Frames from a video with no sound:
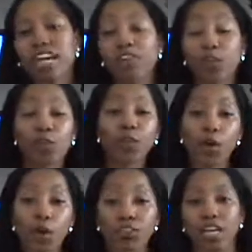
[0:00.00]
And the
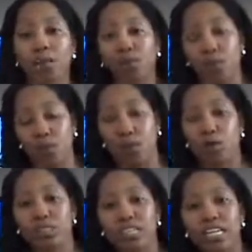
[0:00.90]
third type of web
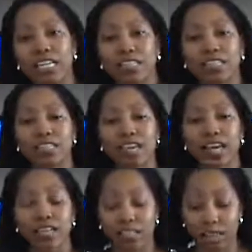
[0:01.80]
host is a
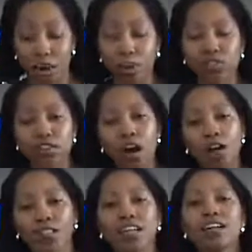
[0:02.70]
host
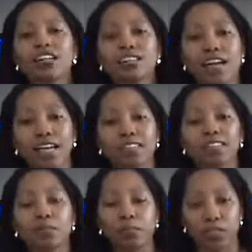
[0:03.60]
called
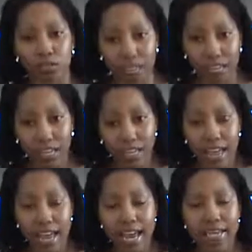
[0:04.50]
SiteBuildIt.
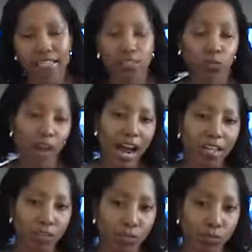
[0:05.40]
And it's what
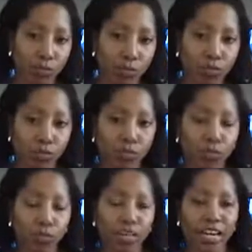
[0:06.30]
I use
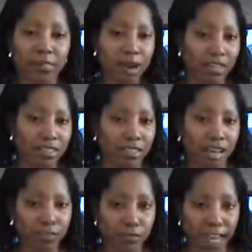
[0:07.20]
to create my
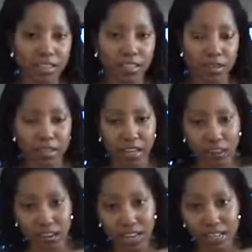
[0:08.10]
site,
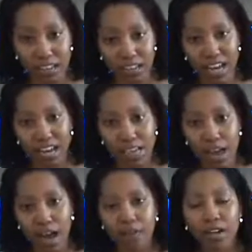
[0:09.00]

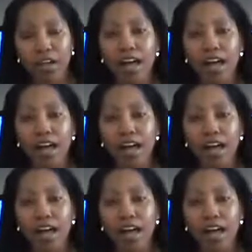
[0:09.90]
flatstomachexercises.com.